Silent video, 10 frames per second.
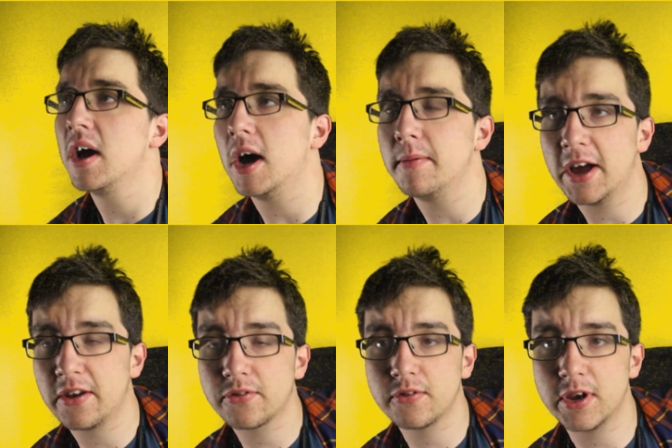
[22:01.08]

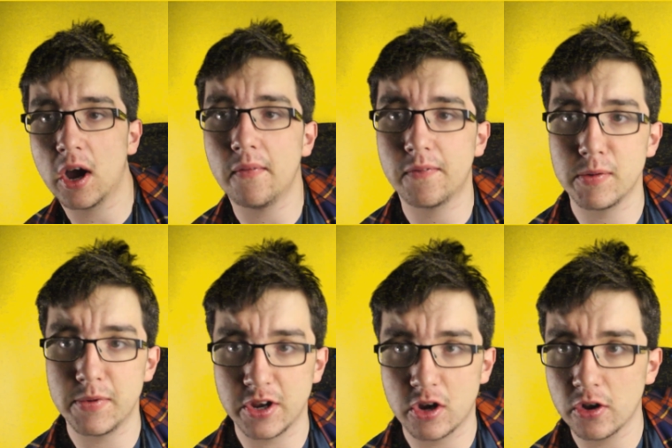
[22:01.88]
And obviously we can't film
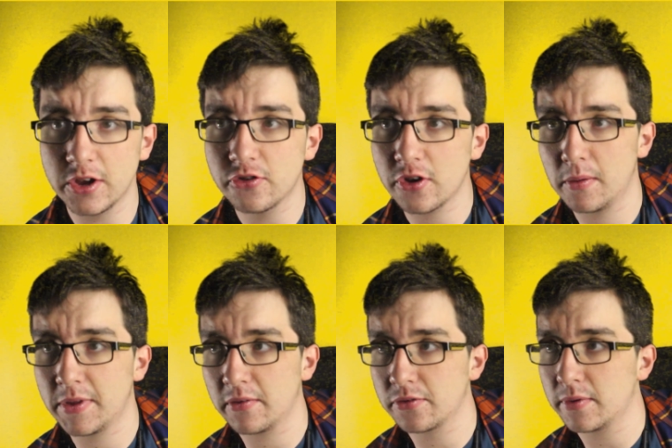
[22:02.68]
in the cottage,
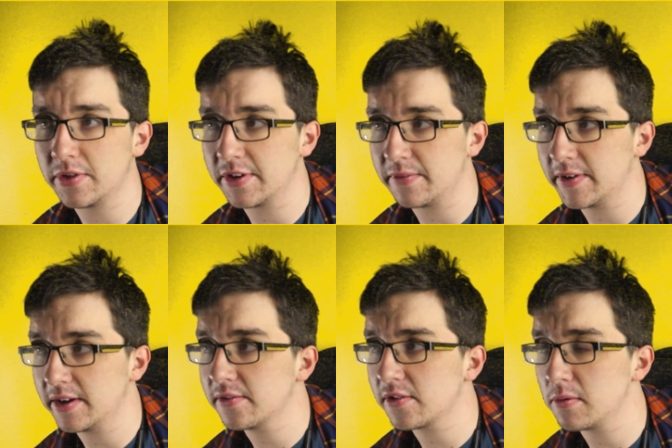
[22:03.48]
that was one of the
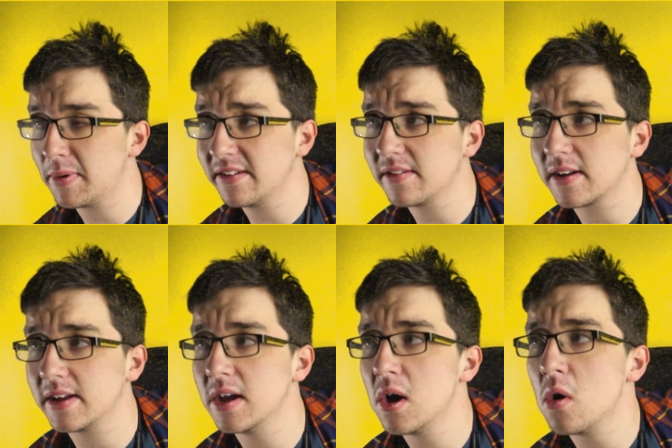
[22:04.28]
things. So
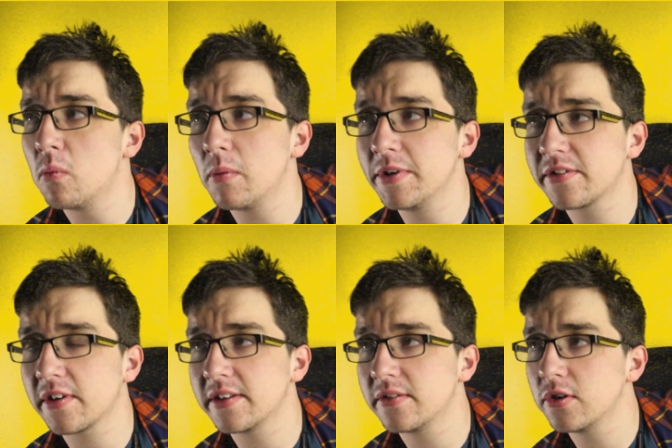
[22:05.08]
basically what we
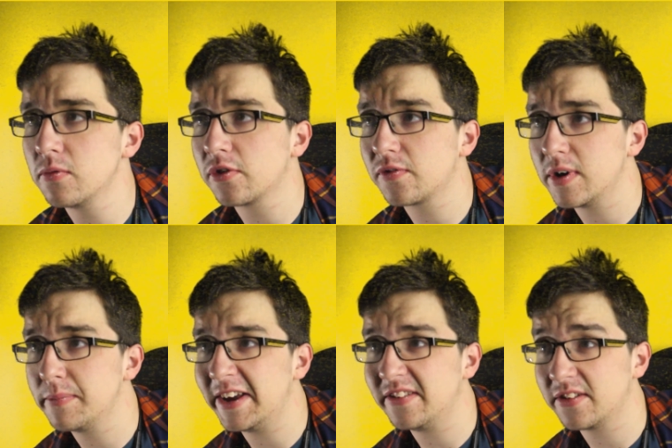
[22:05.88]
decided to do was
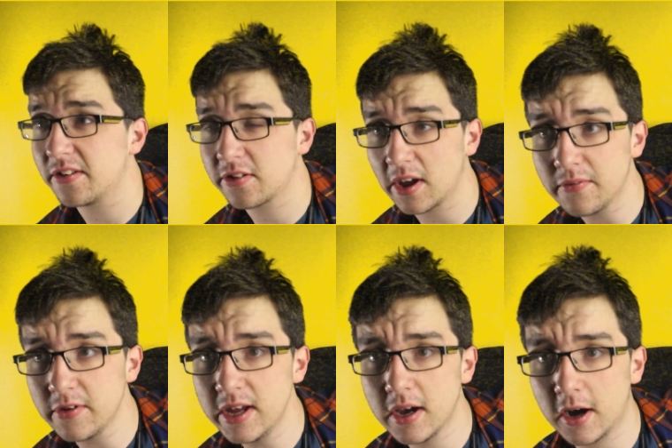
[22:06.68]
film into
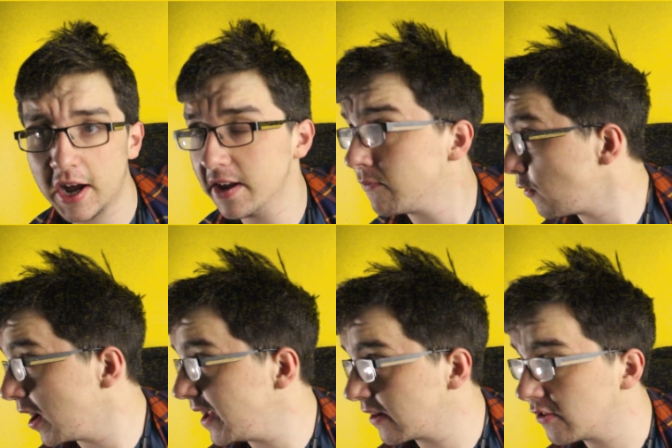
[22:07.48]
Discovery. I live
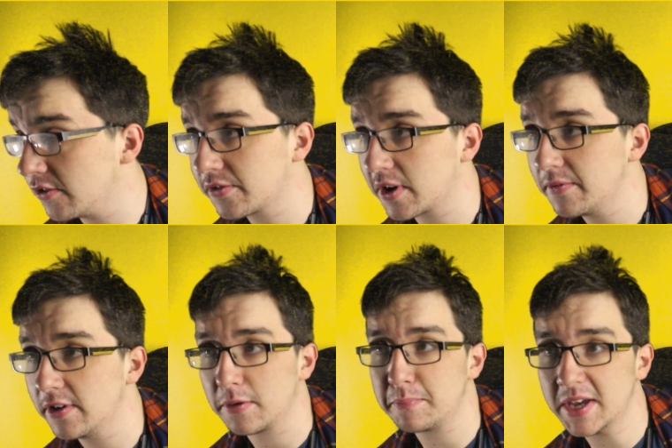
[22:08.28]
right next to Discovery,
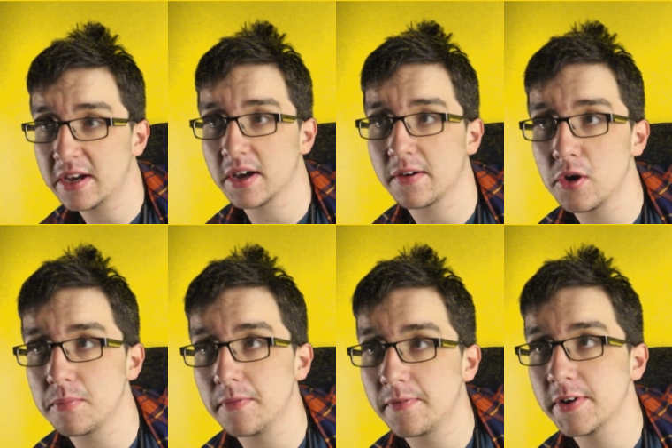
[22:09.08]
it's a big kind of
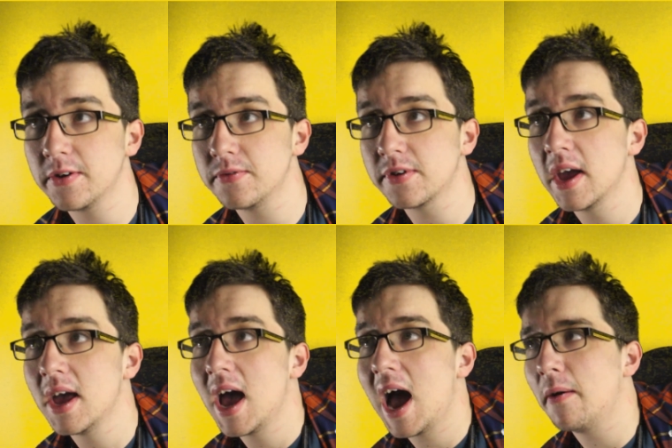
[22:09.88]
open field,
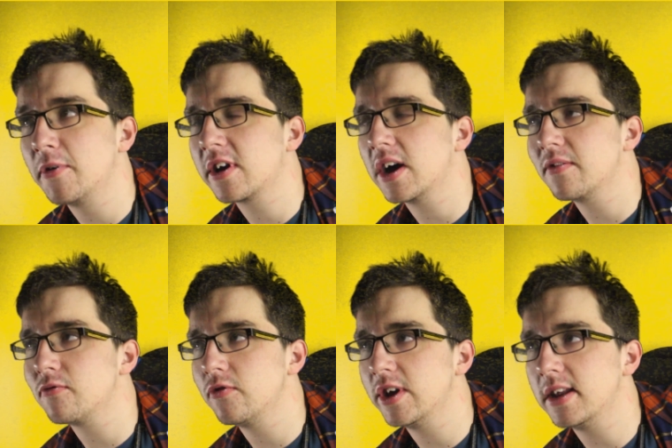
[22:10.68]
and we kind
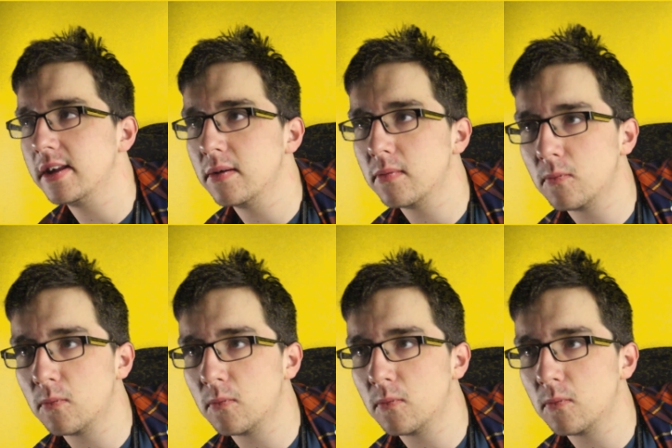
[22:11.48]
of really